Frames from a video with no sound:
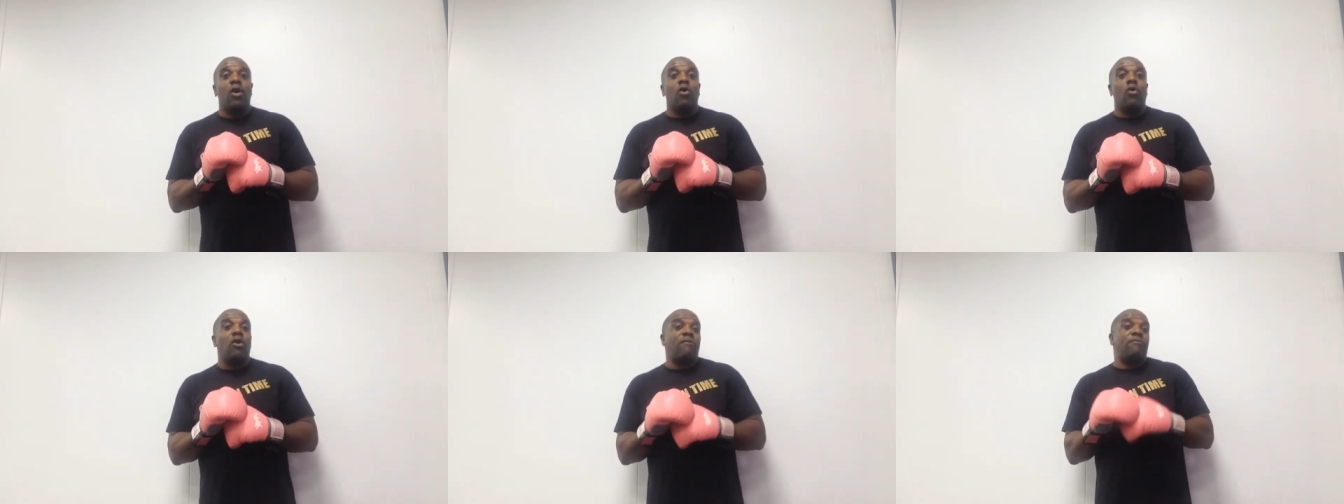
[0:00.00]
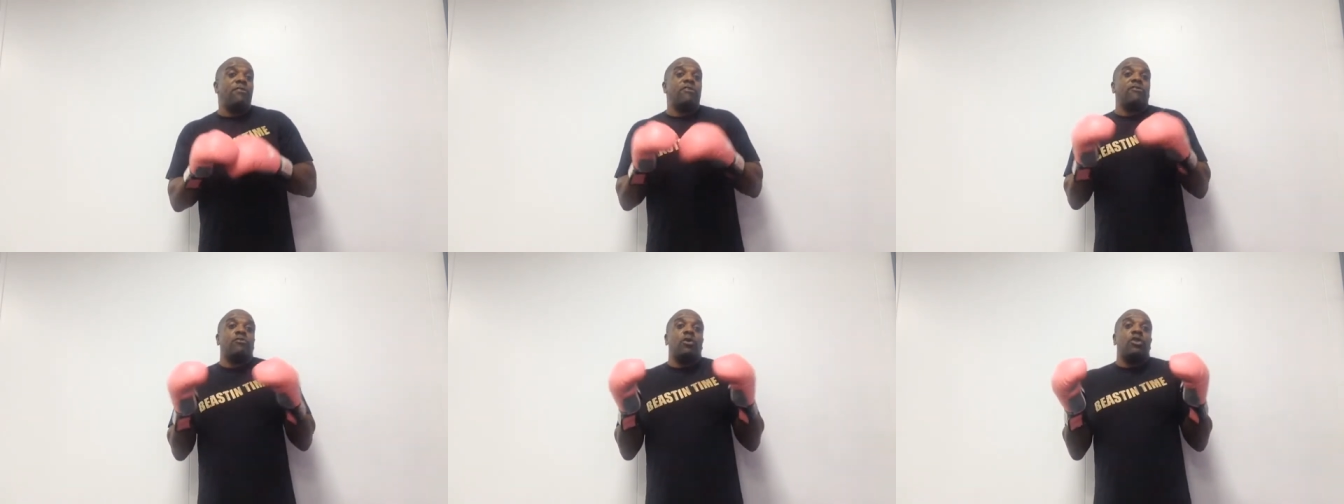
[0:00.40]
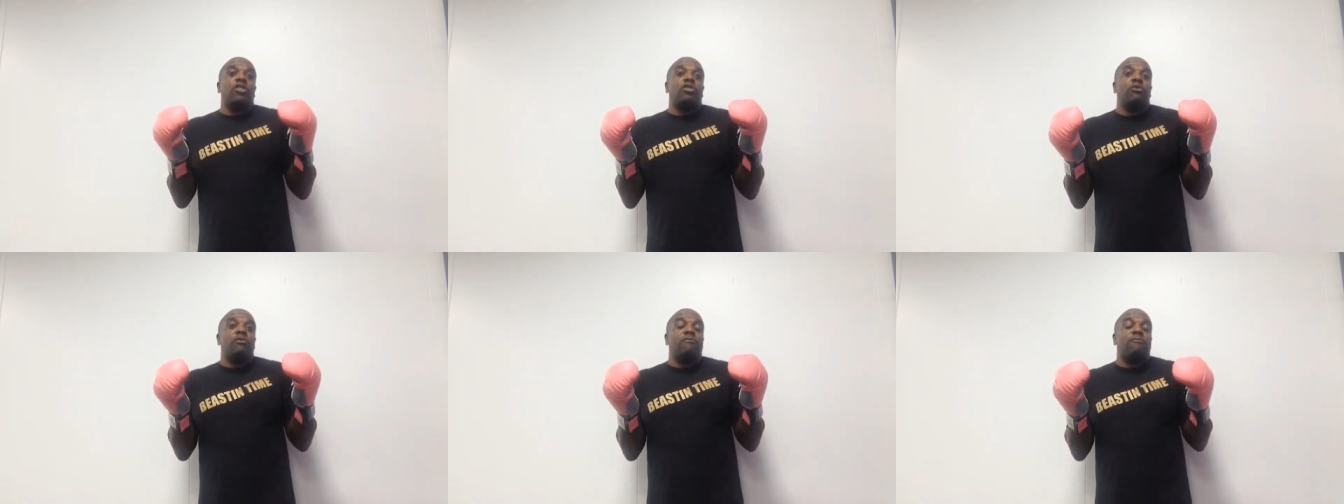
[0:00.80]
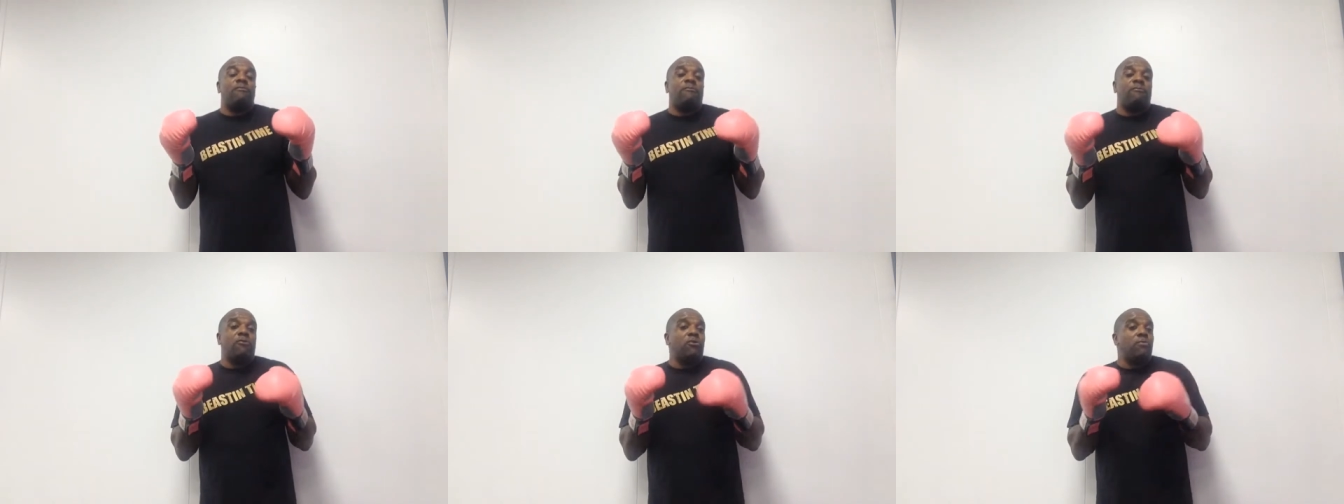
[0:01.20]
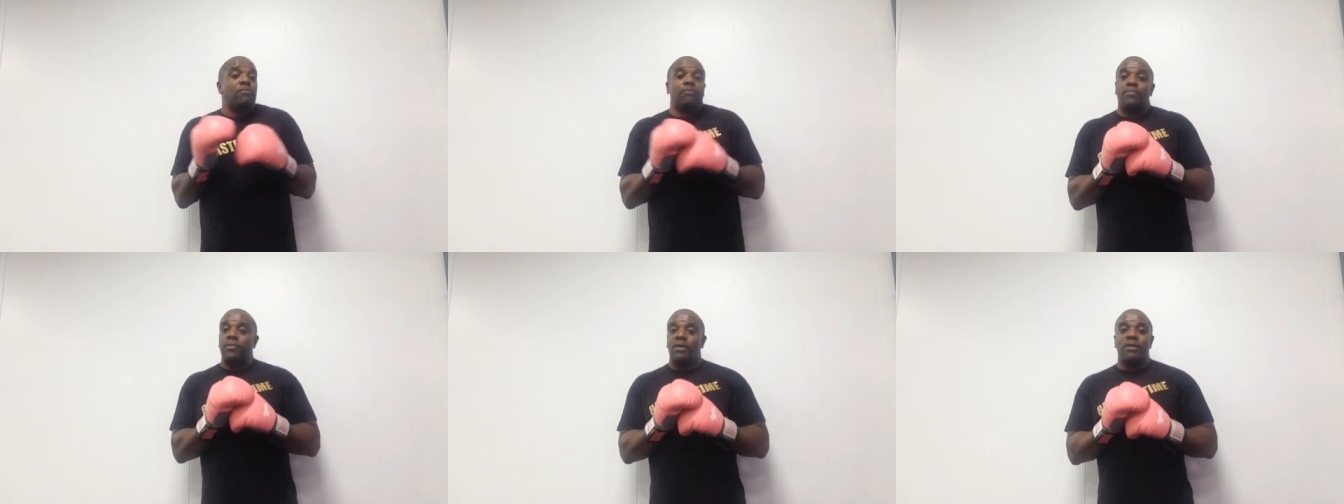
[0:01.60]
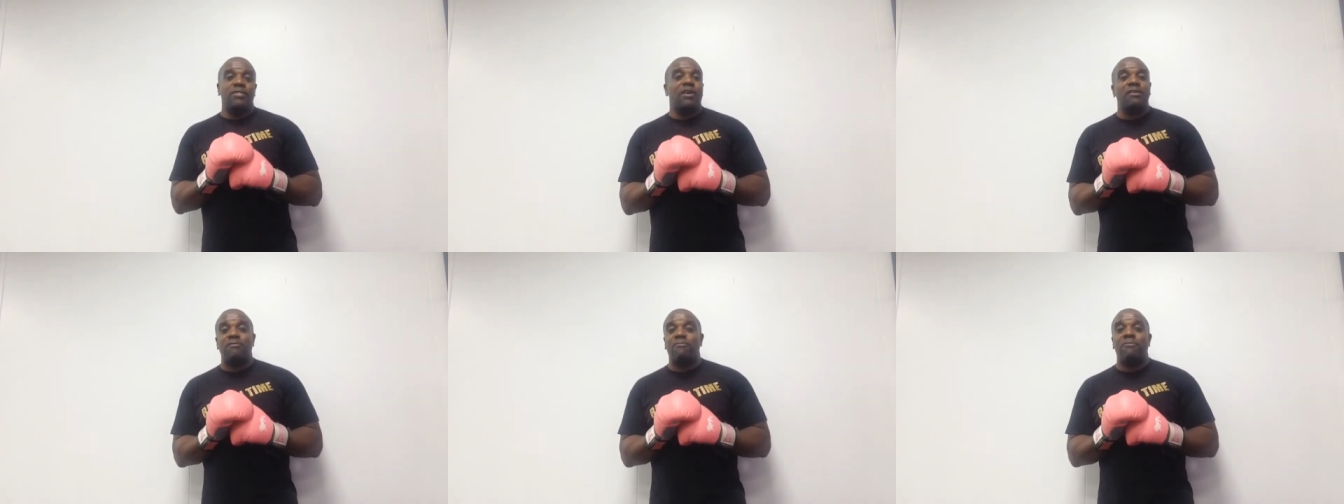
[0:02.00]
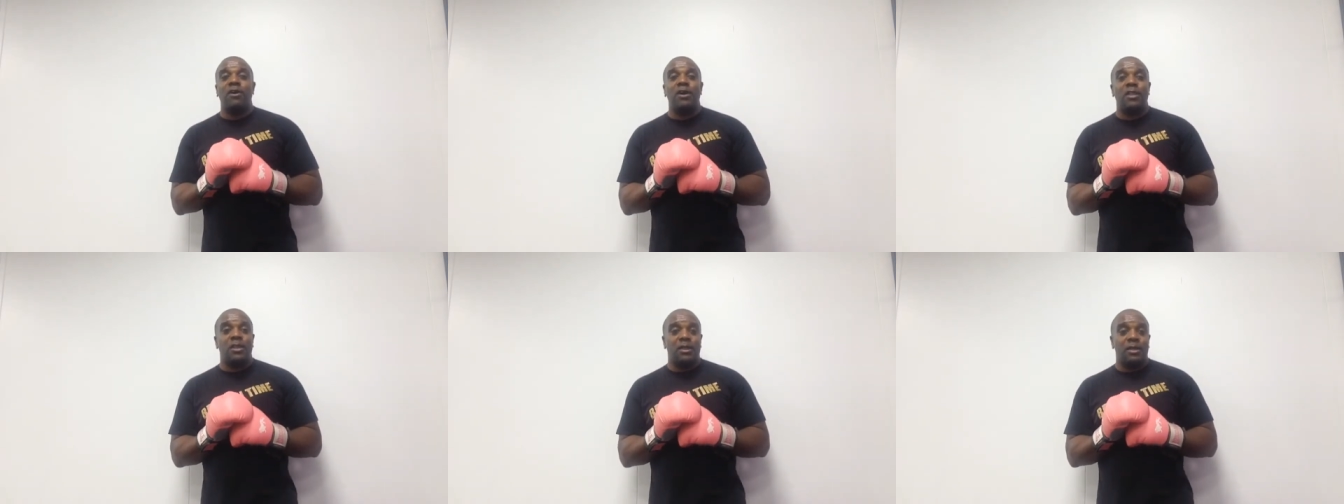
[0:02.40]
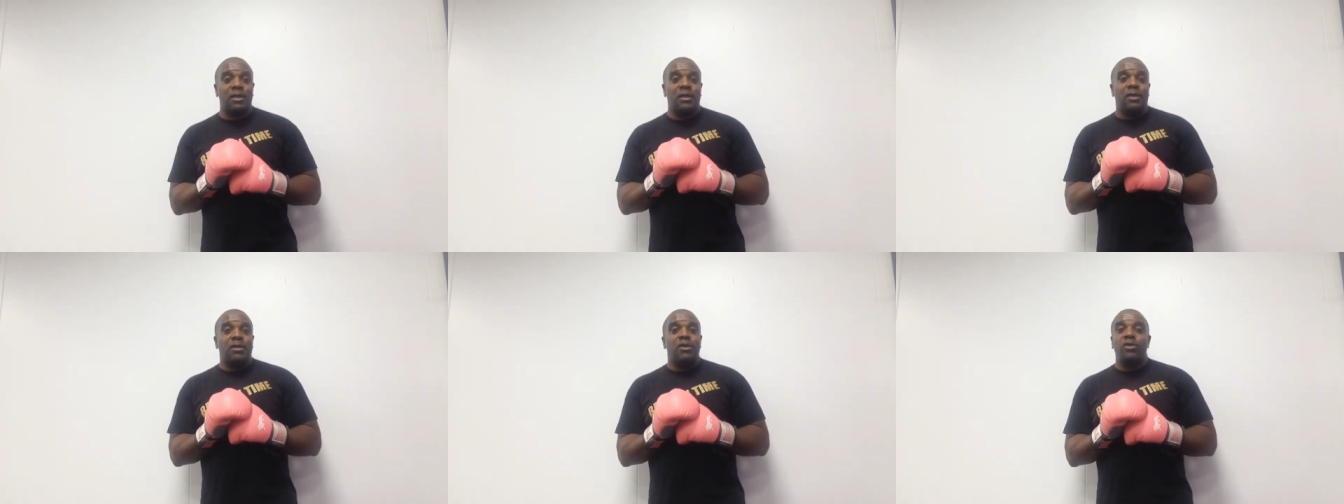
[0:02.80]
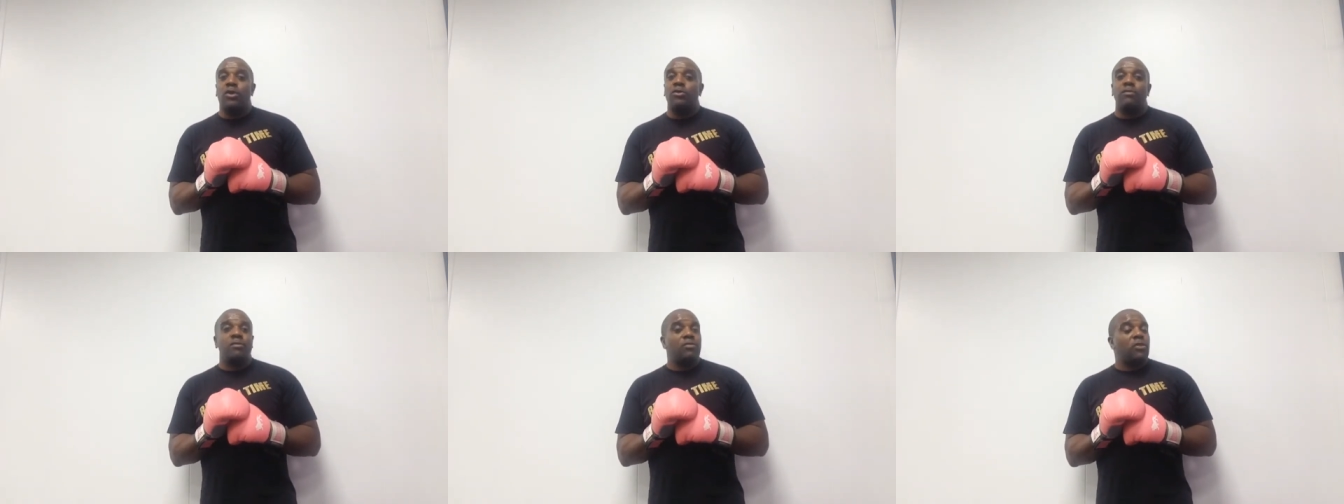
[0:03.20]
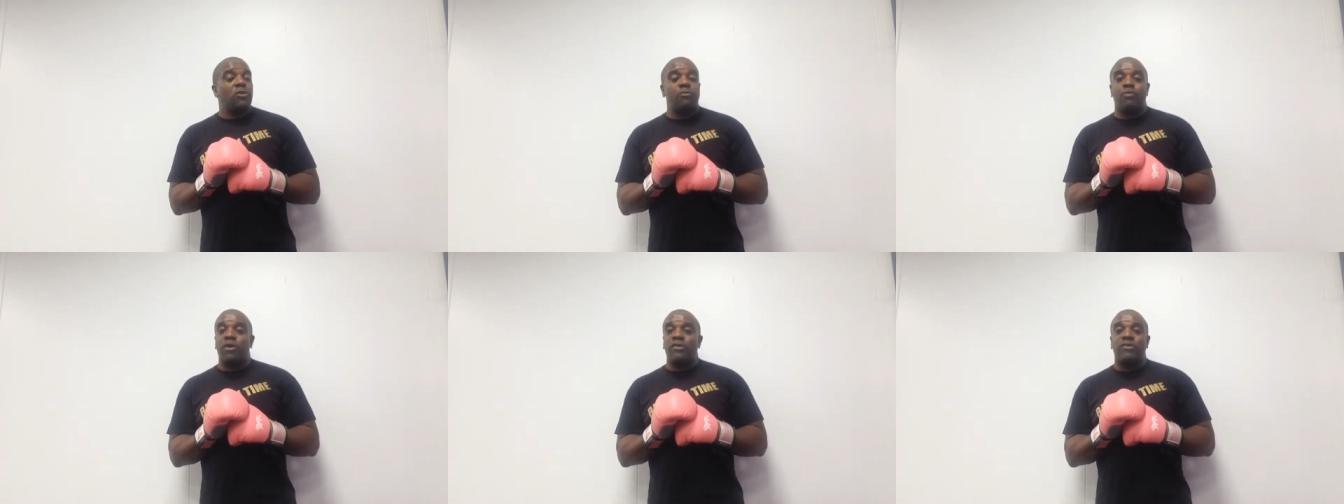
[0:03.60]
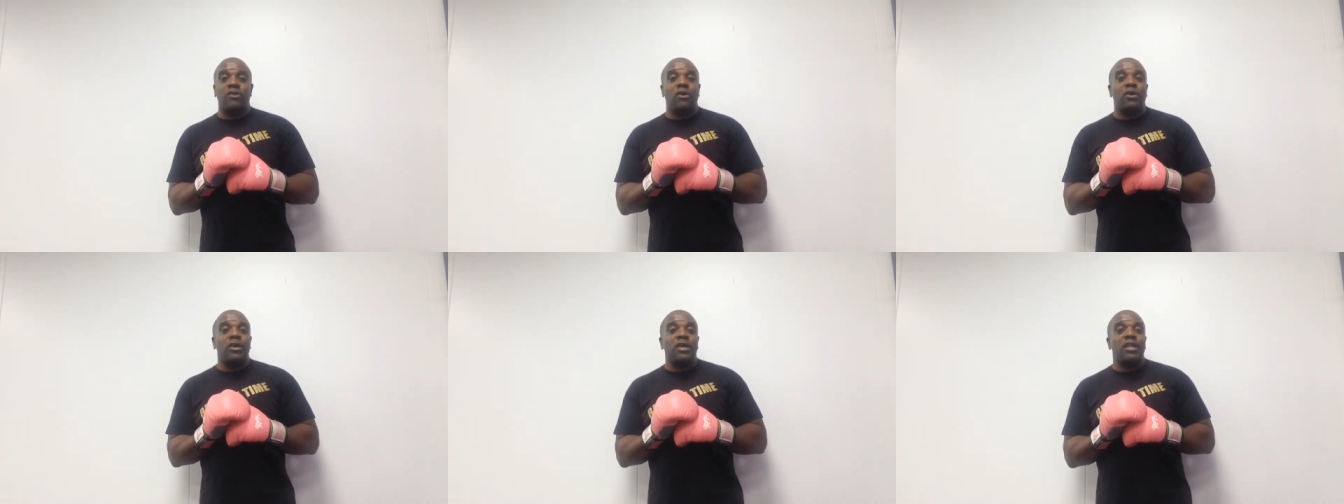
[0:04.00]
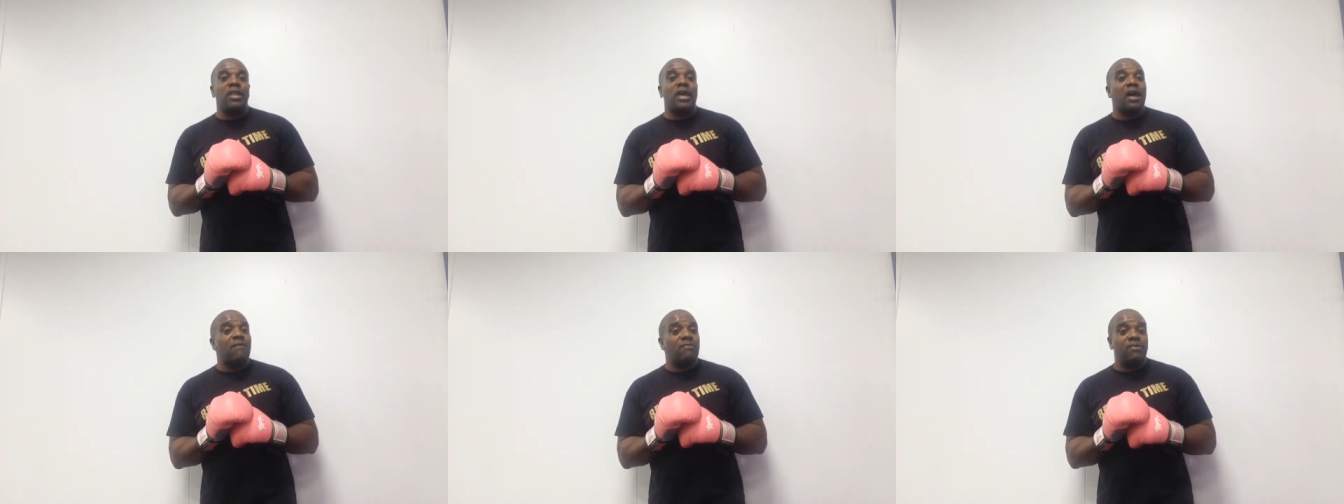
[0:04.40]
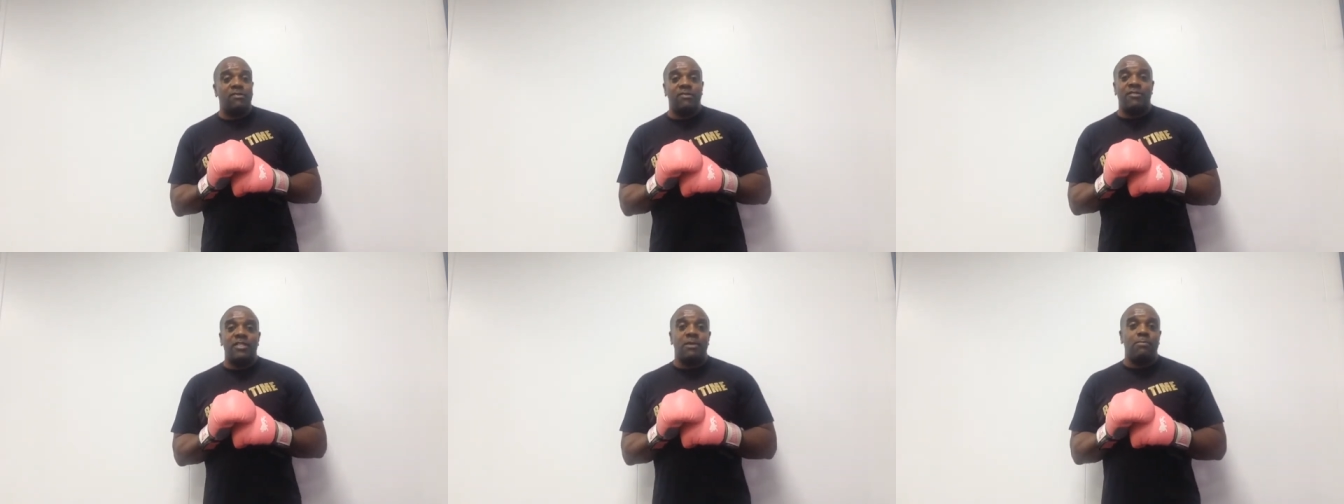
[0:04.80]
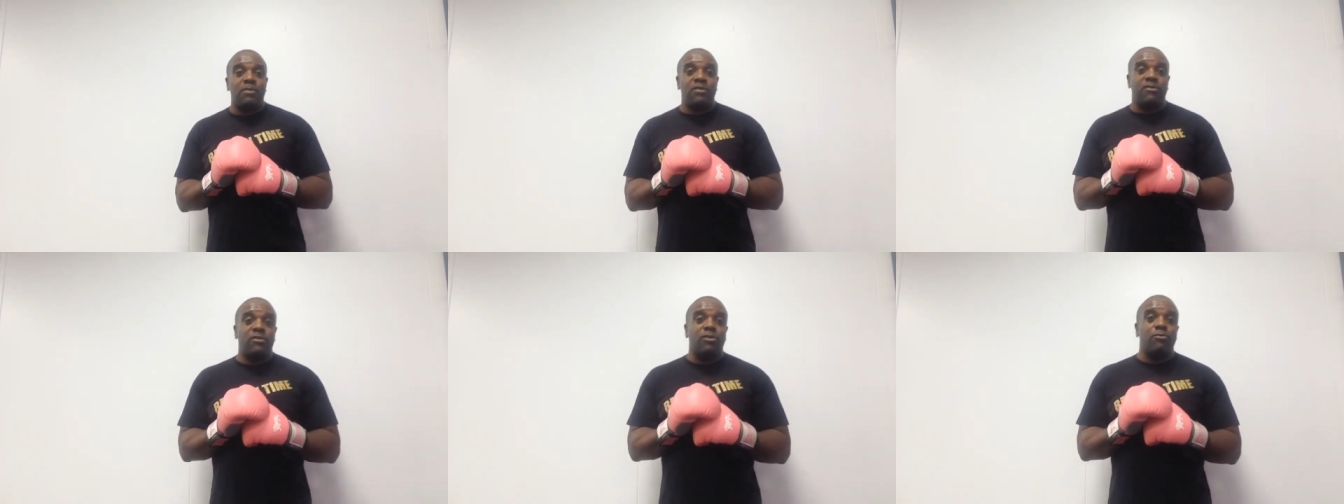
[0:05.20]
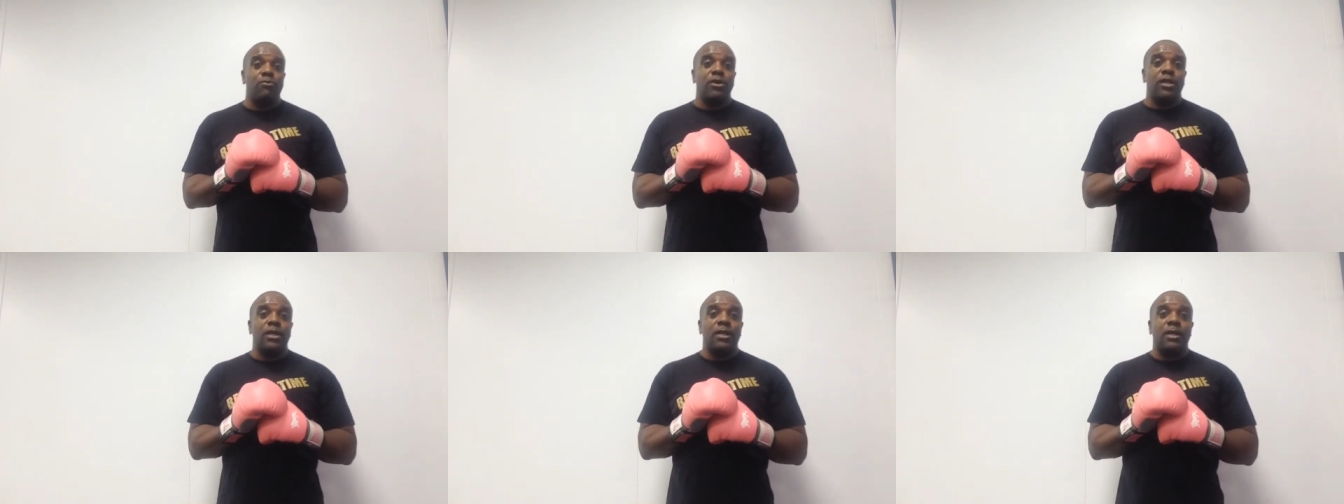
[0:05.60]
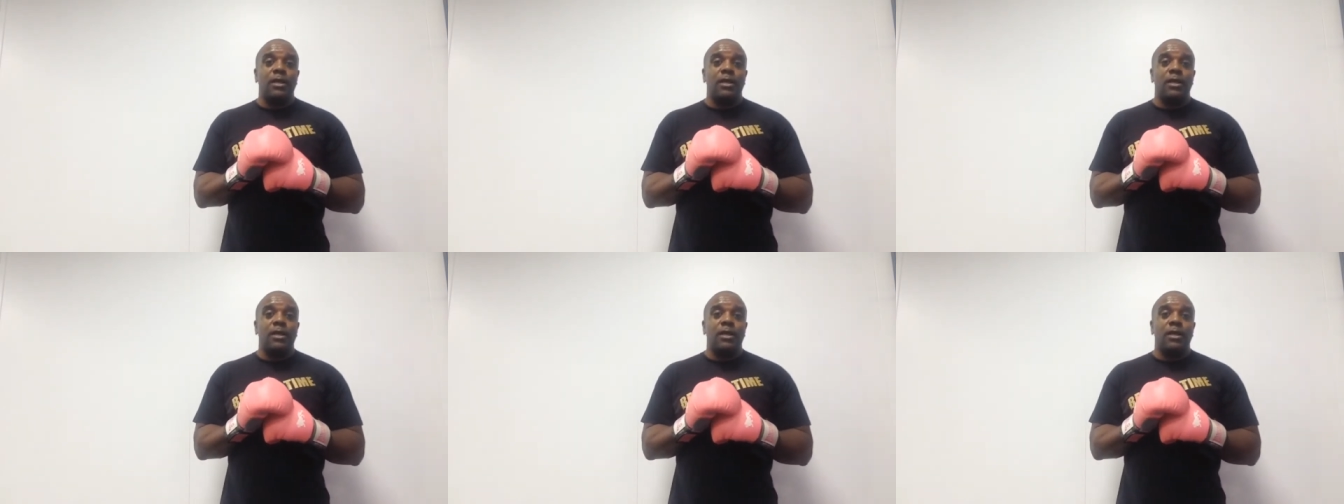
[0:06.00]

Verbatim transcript: Or if you just want to do it for fun, that's fine. You're not, no pressure in having to step into the ring,